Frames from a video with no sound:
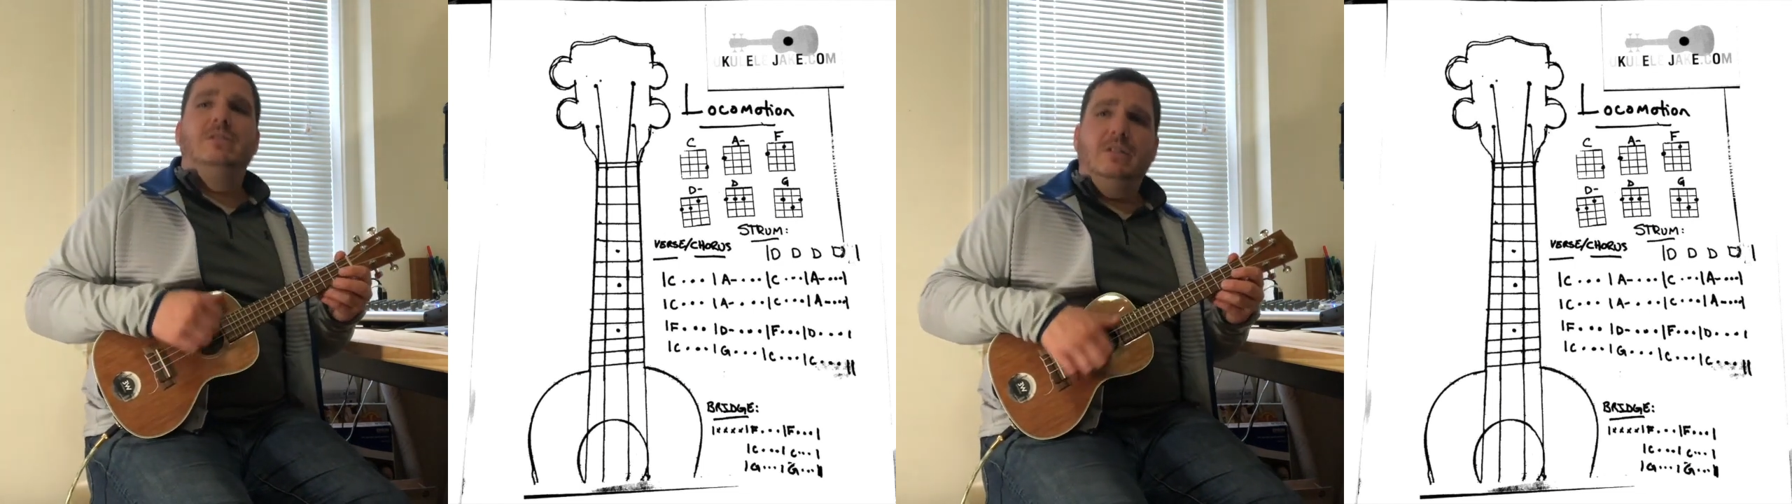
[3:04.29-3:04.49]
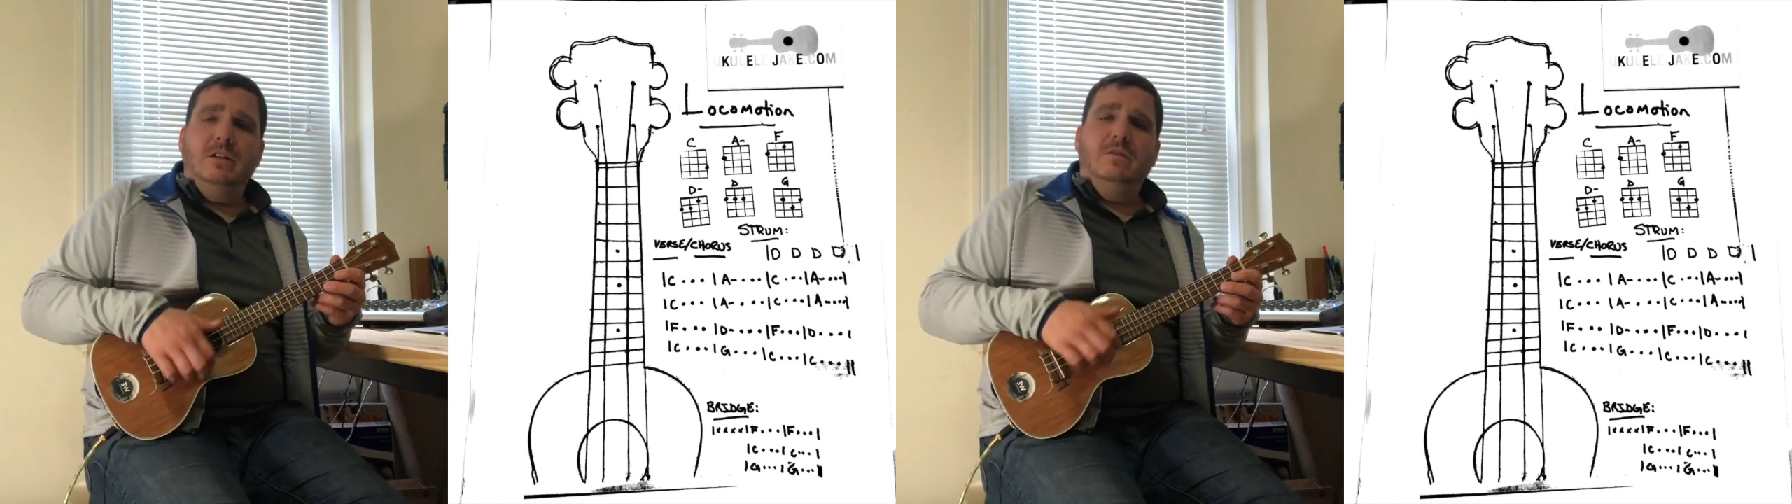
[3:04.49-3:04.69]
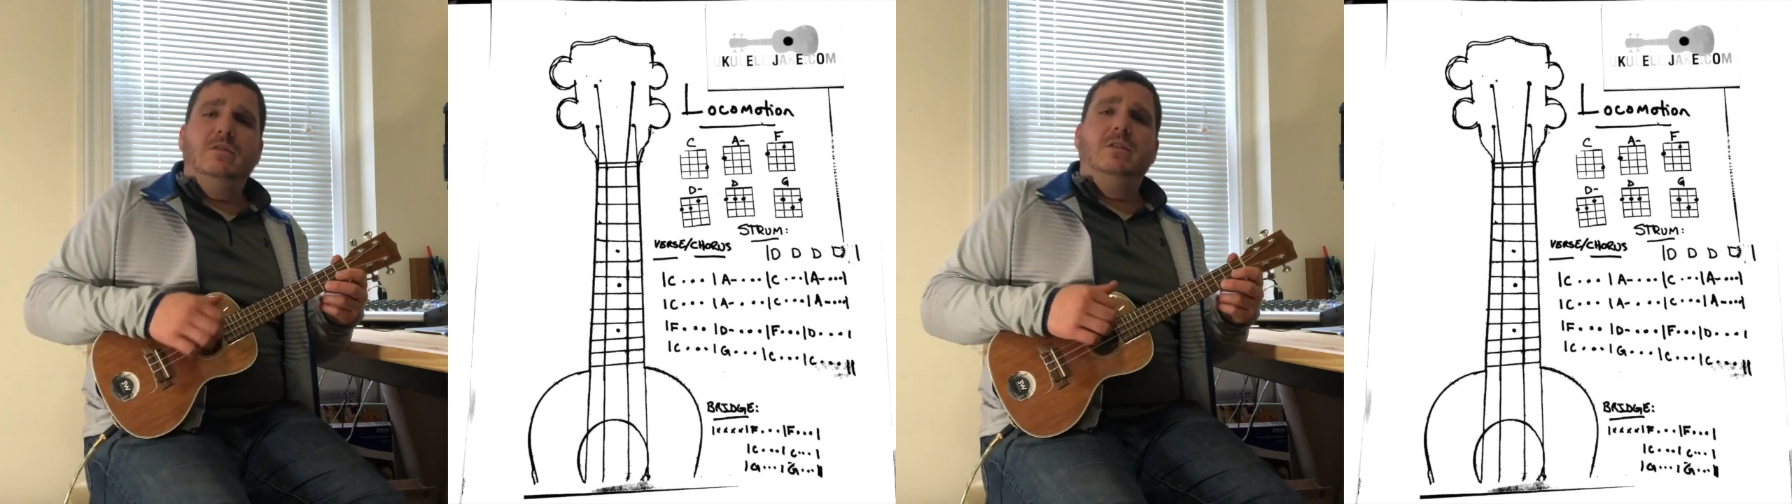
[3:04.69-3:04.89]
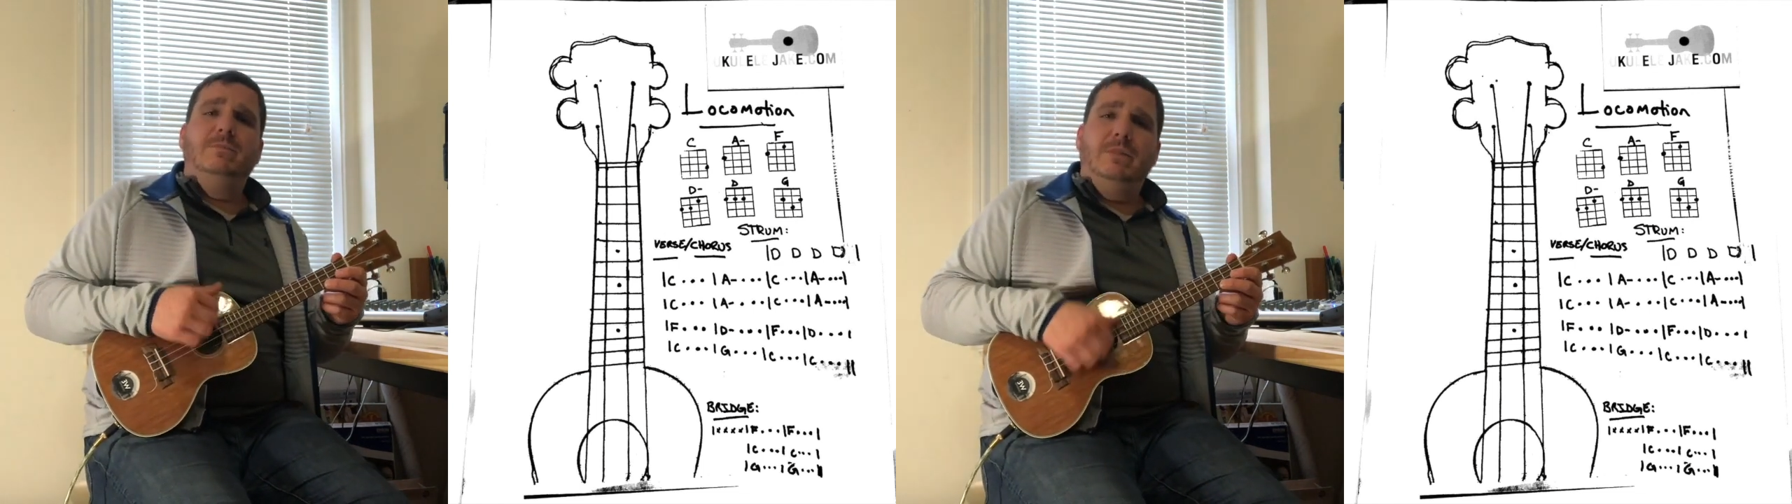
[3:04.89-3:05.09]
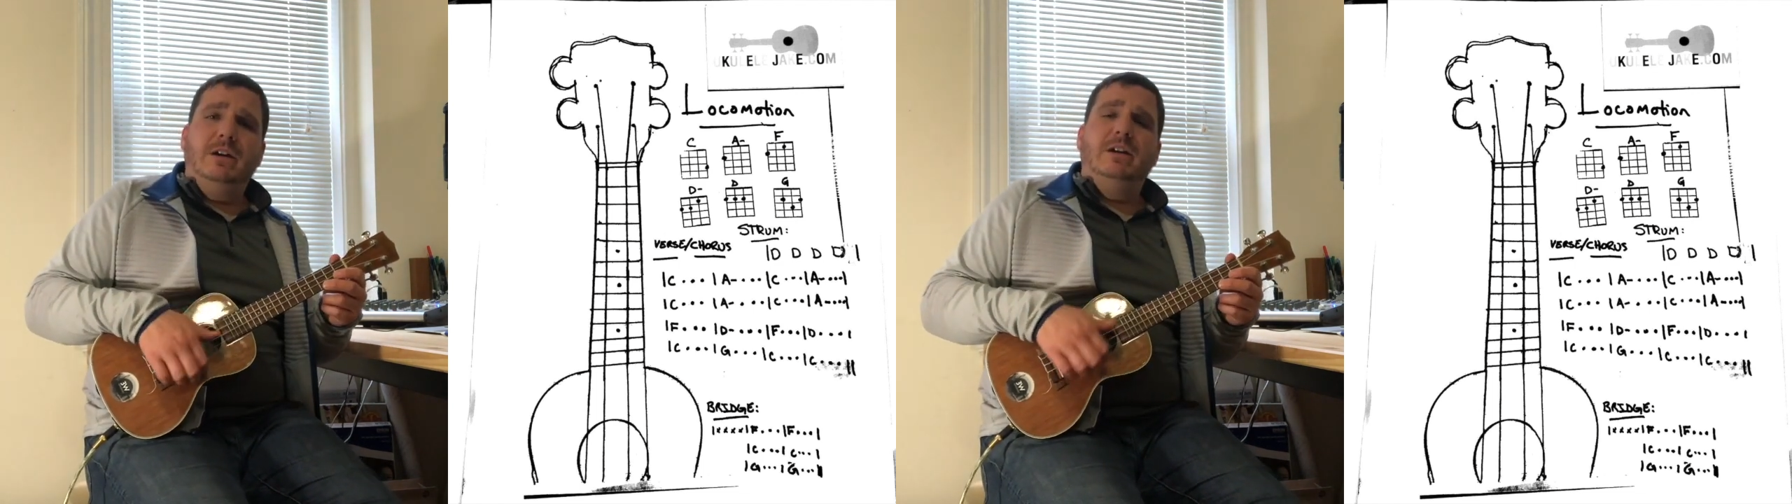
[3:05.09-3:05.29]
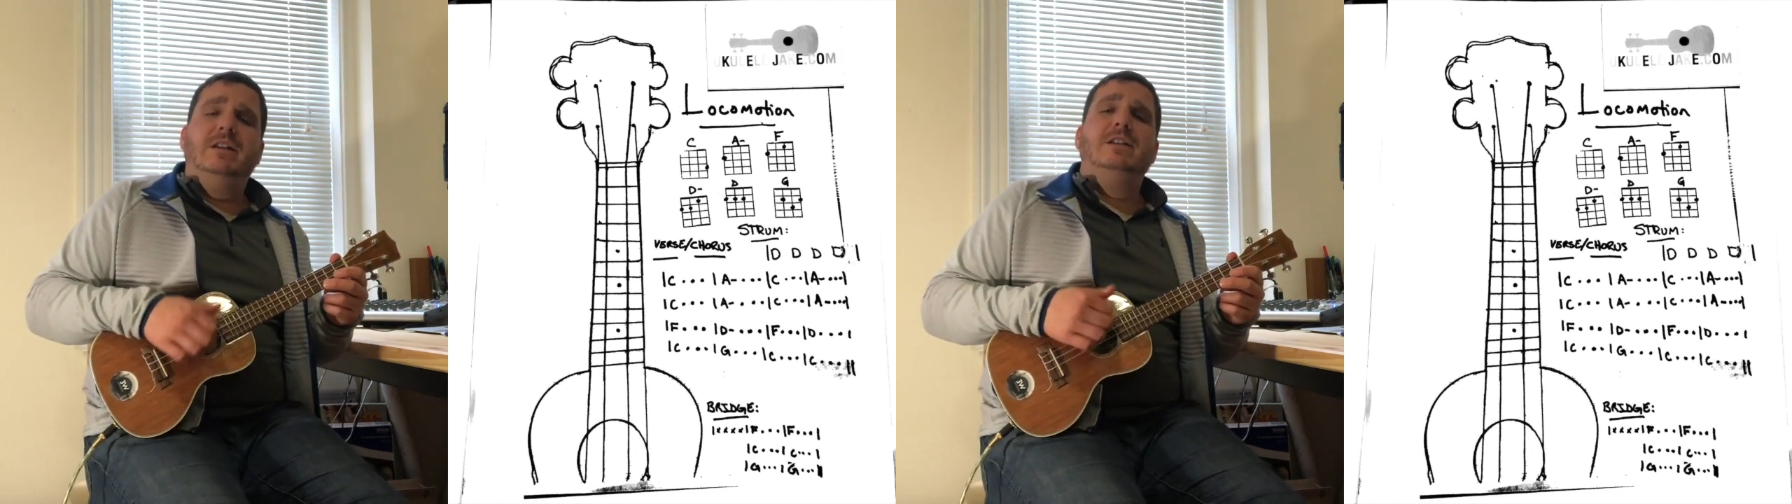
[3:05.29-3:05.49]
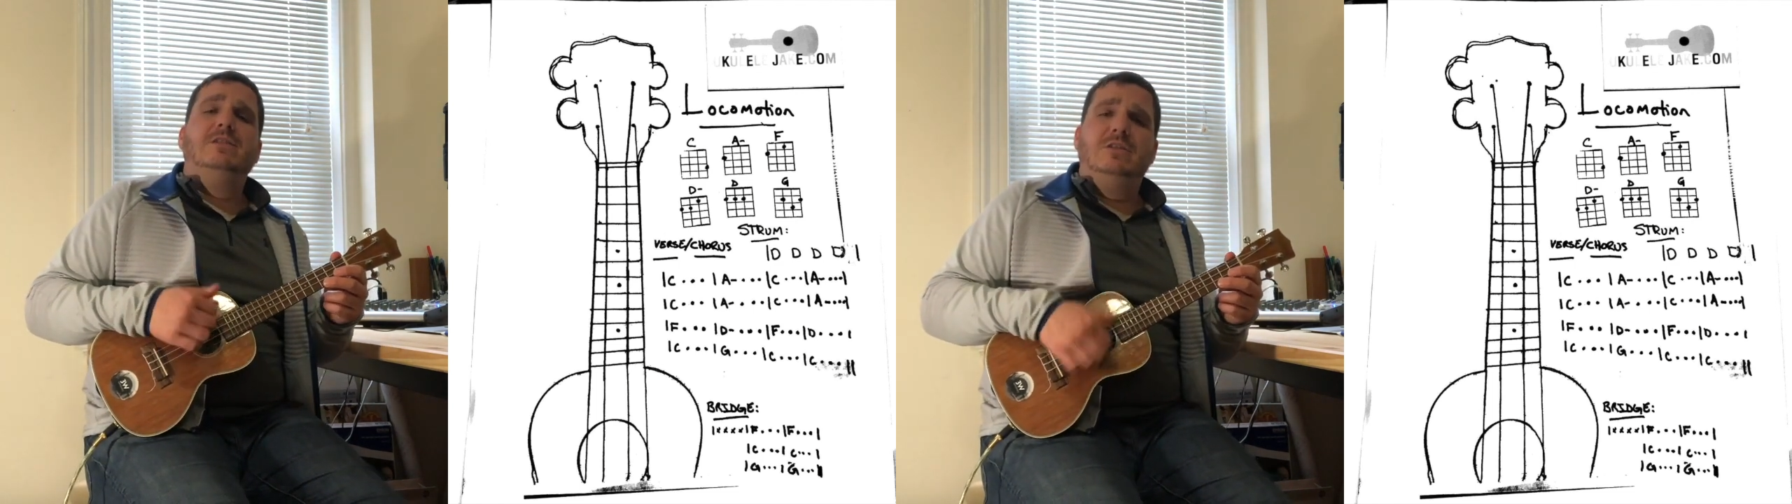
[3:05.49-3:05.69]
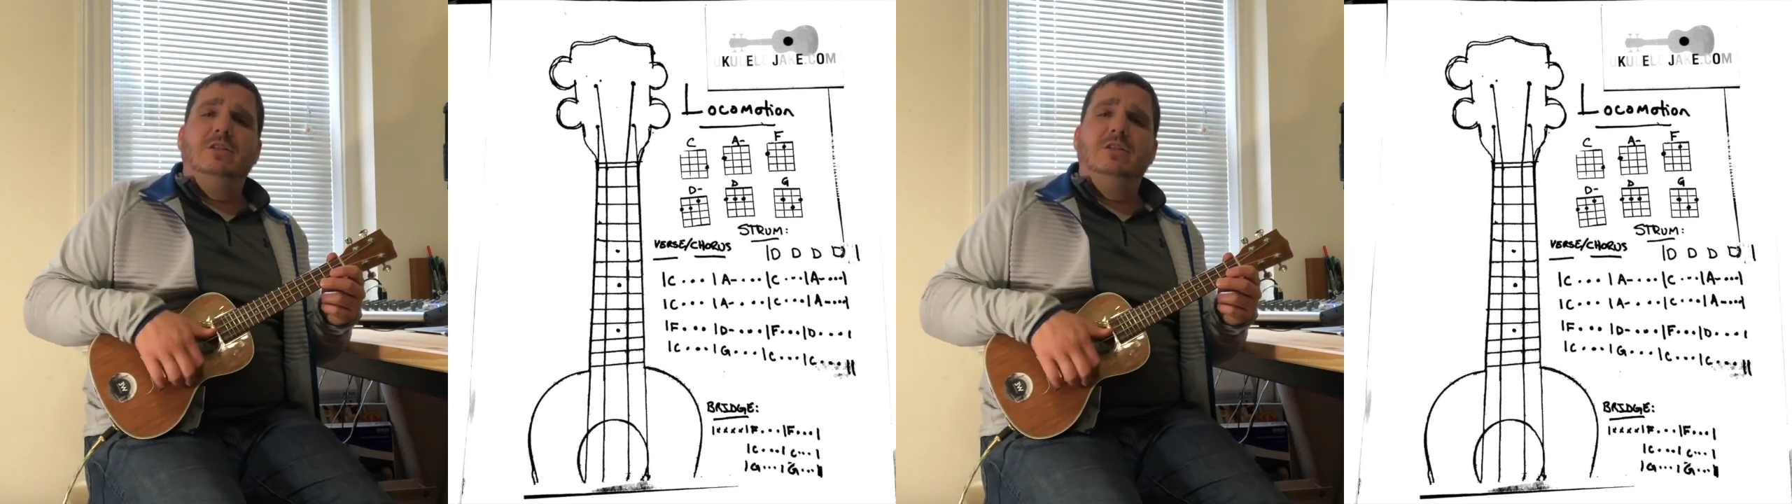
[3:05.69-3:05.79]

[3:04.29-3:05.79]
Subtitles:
Everybody's